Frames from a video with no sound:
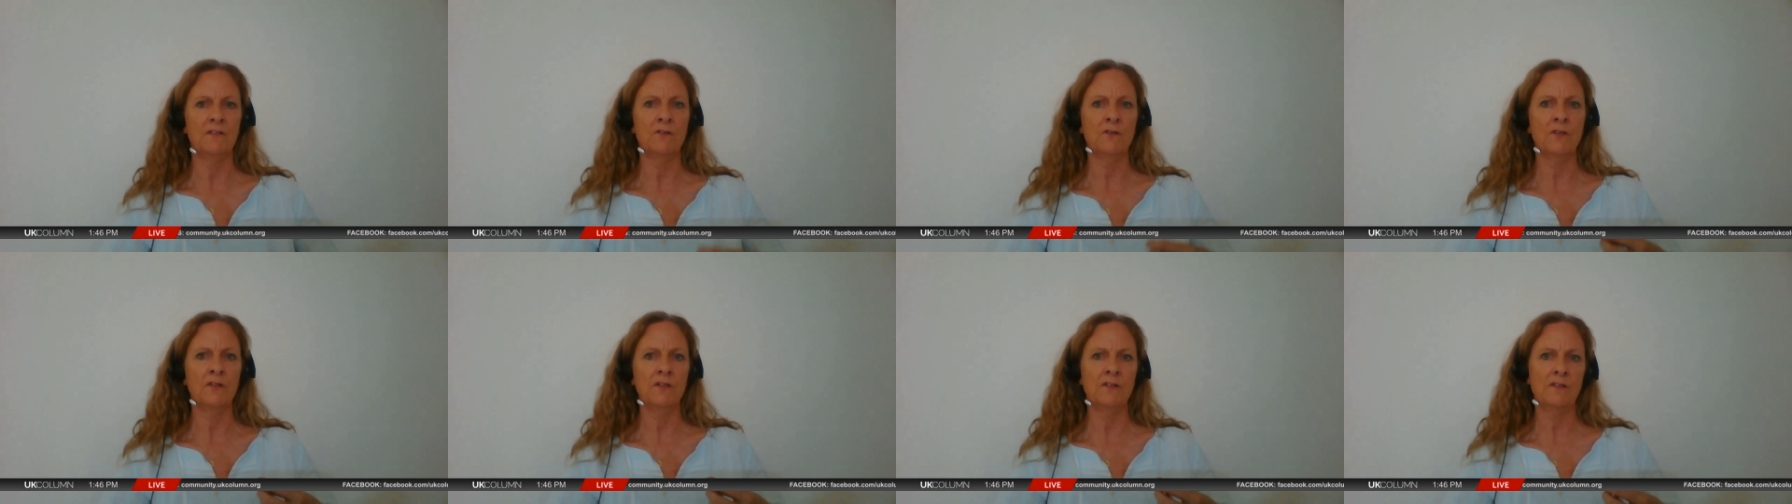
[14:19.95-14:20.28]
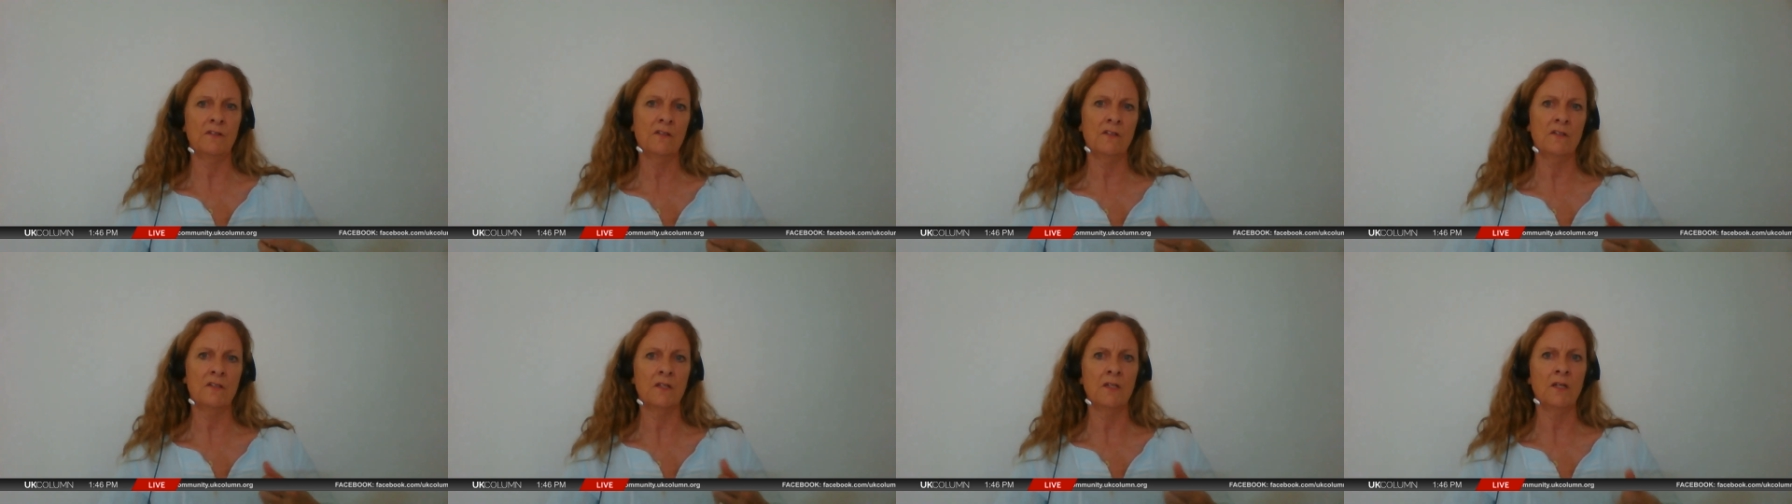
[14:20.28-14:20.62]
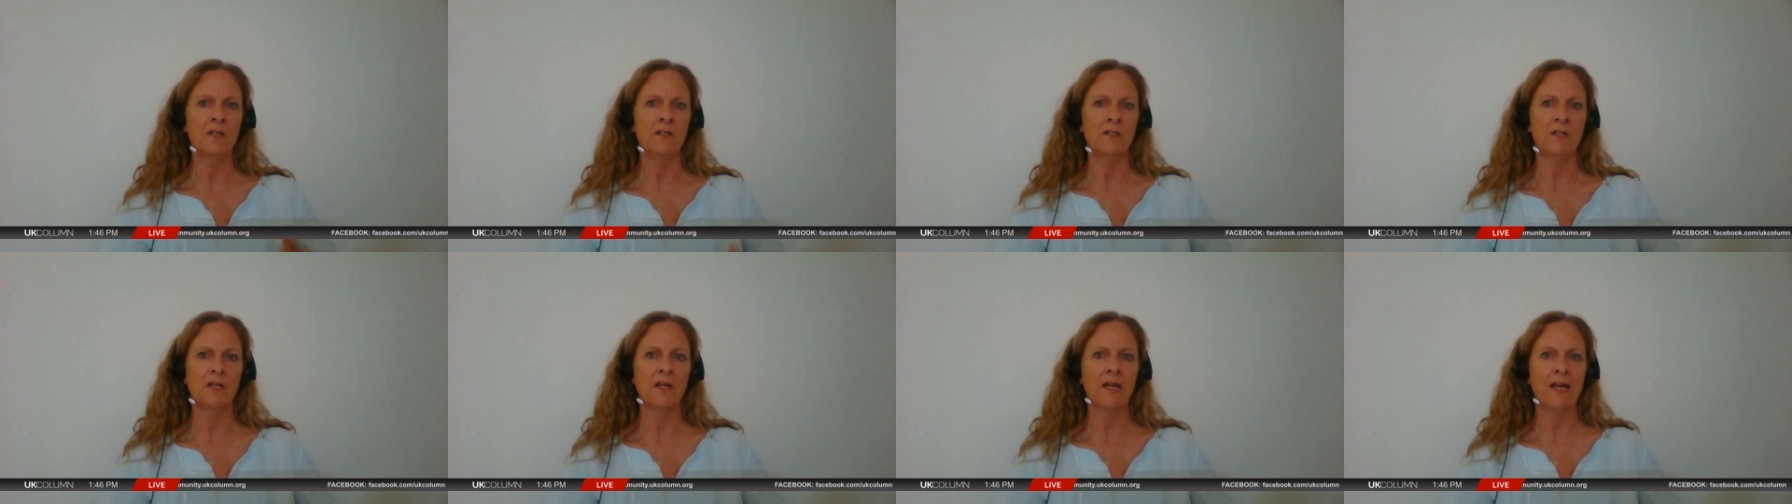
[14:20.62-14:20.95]
So this is
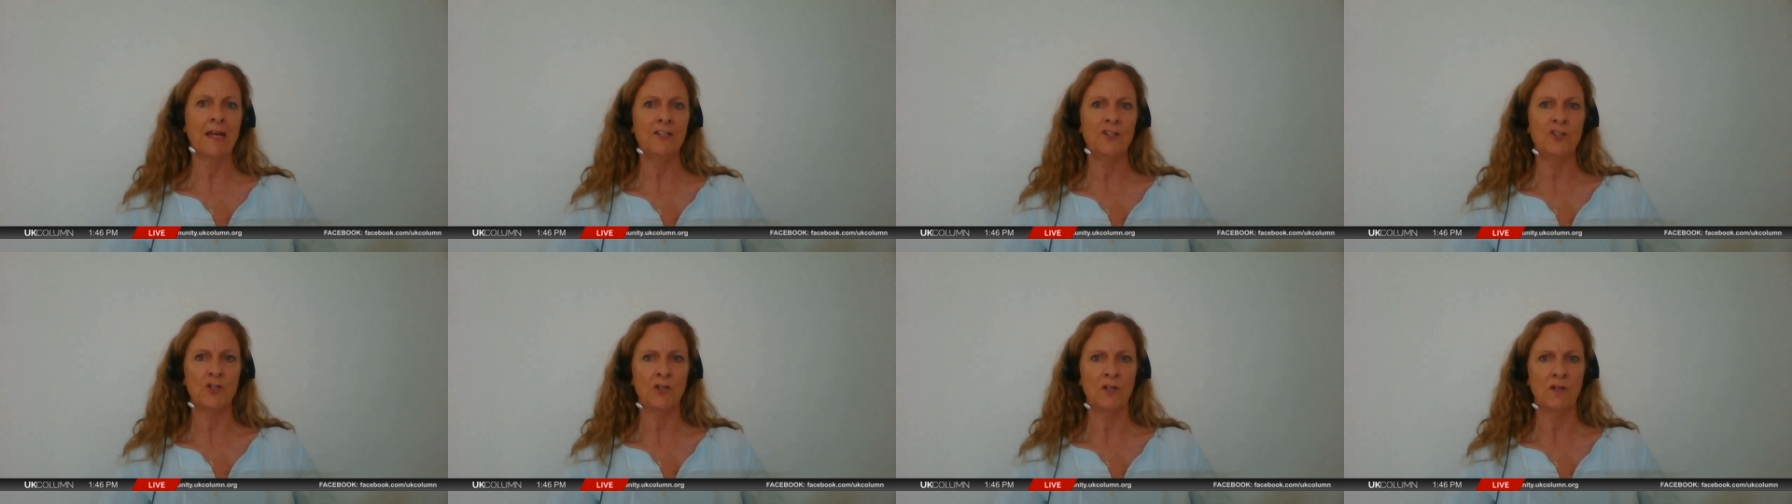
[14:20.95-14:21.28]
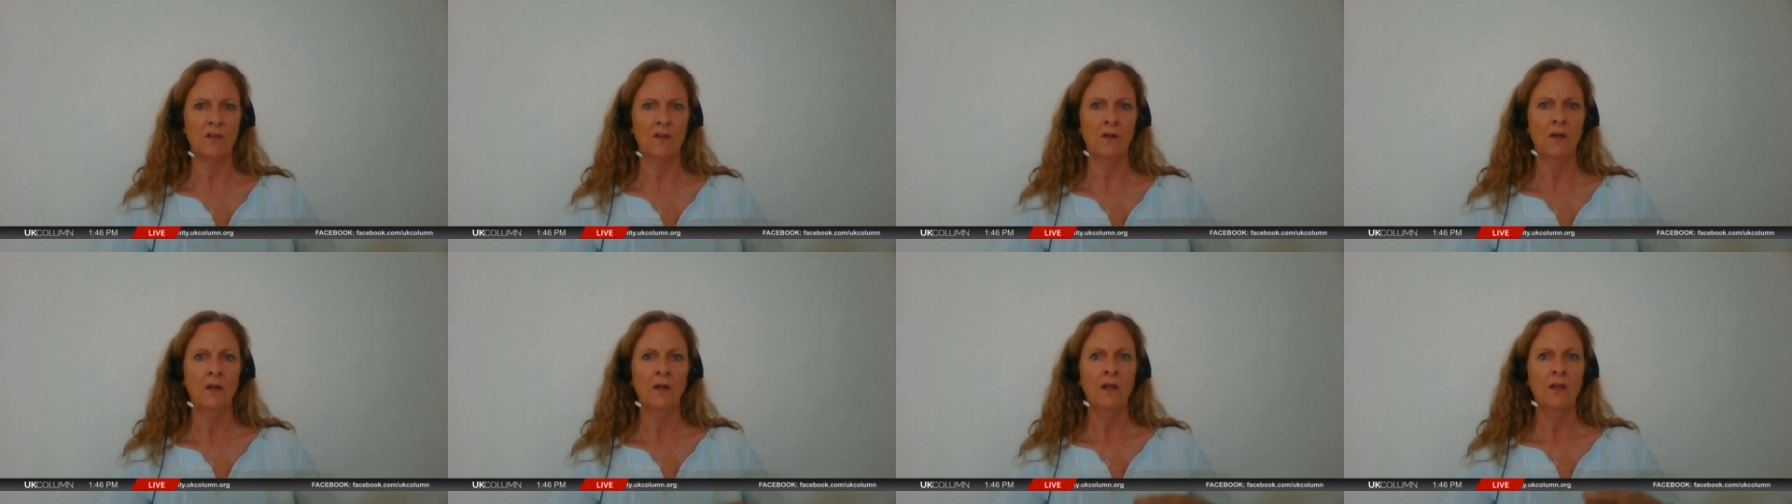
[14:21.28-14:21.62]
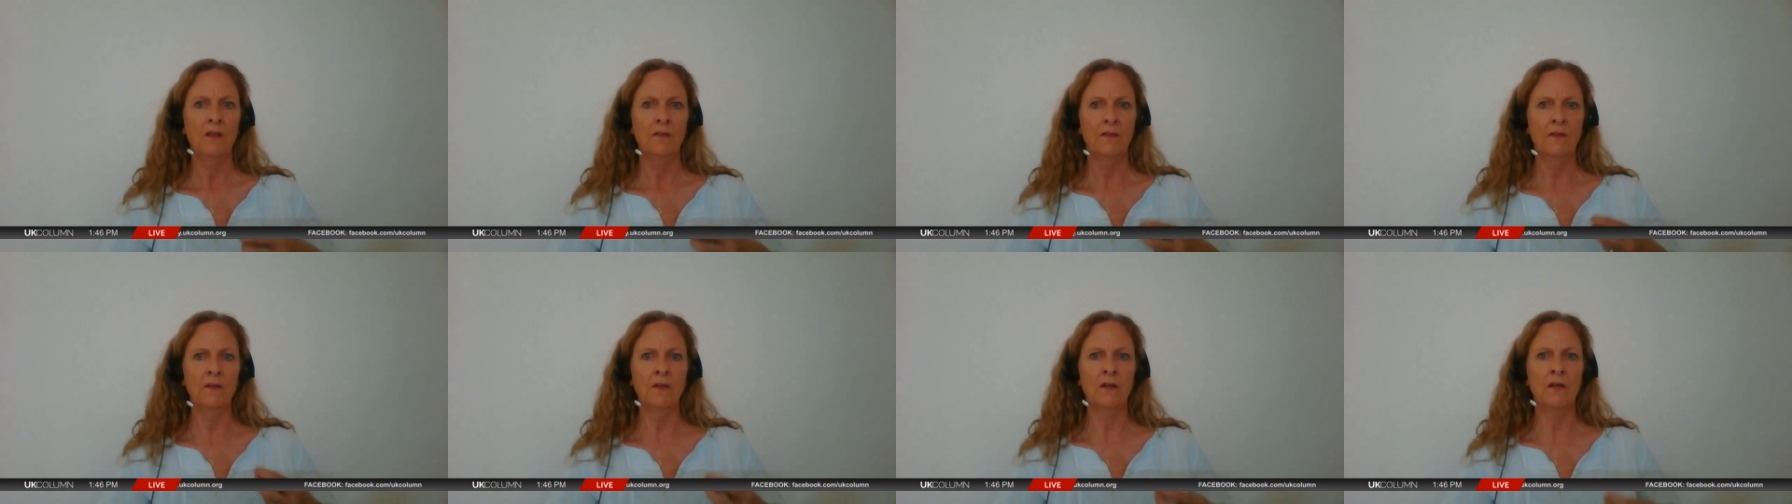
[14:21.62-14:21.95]
an indication
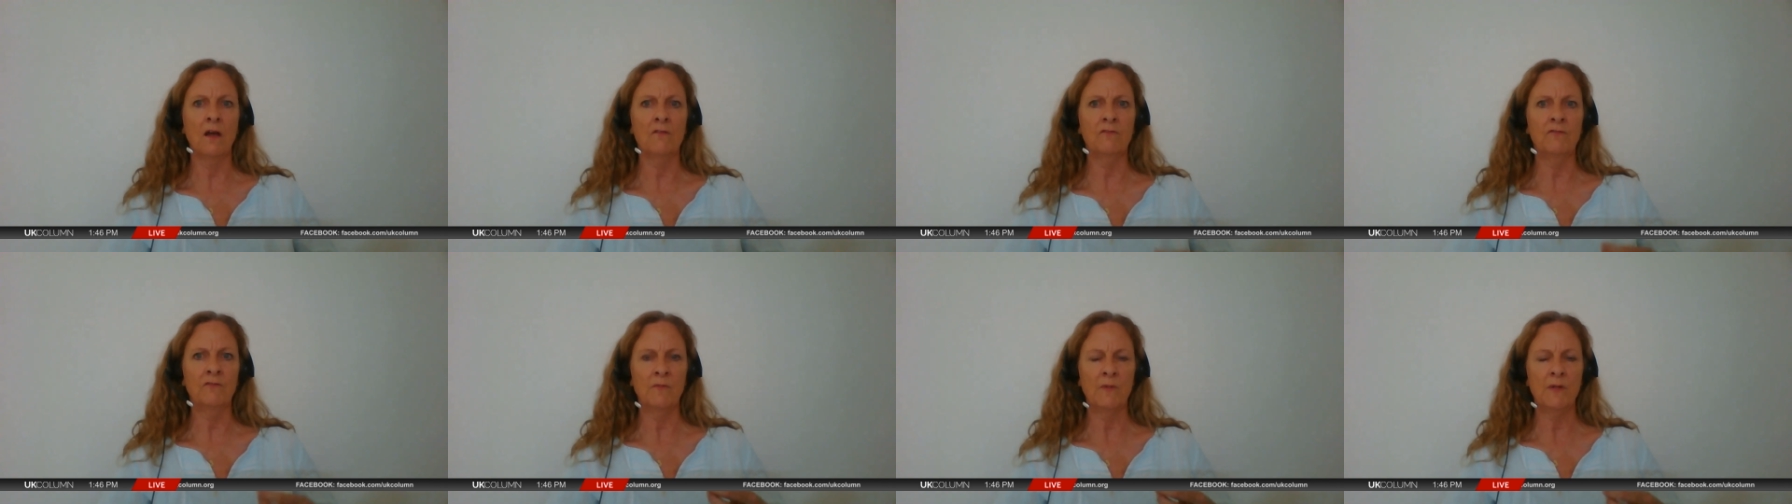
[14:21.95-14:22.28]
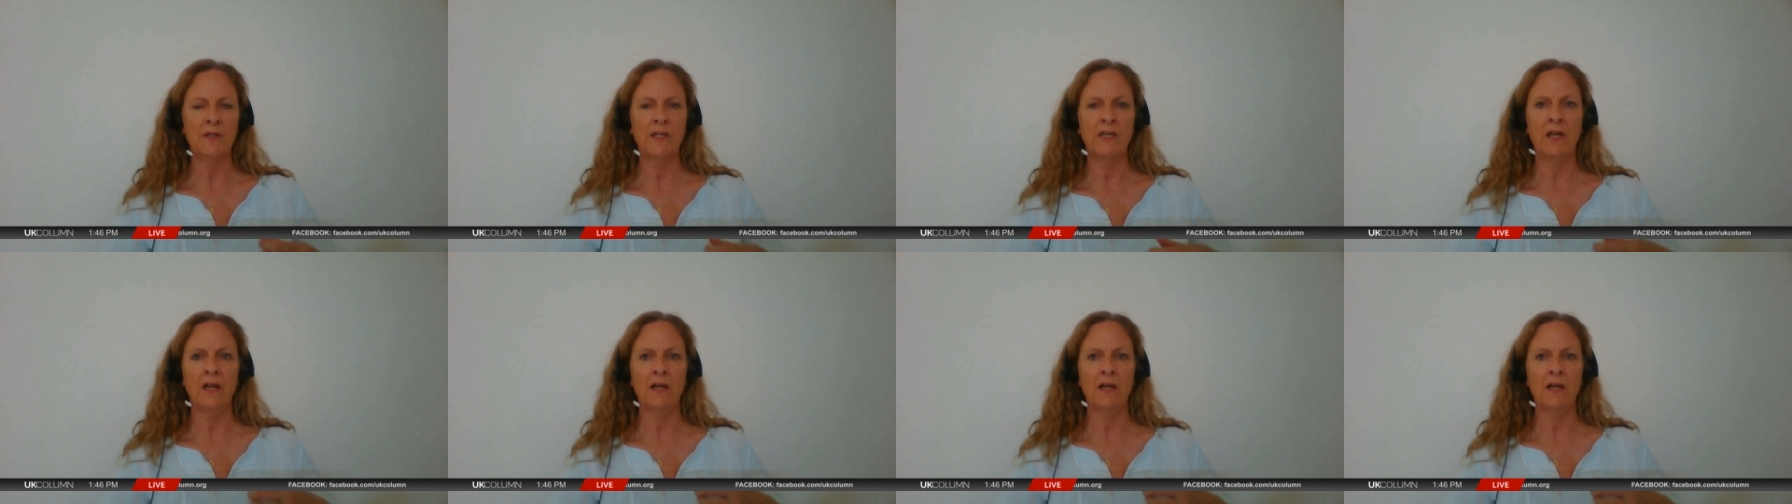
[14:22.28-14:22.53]
that the government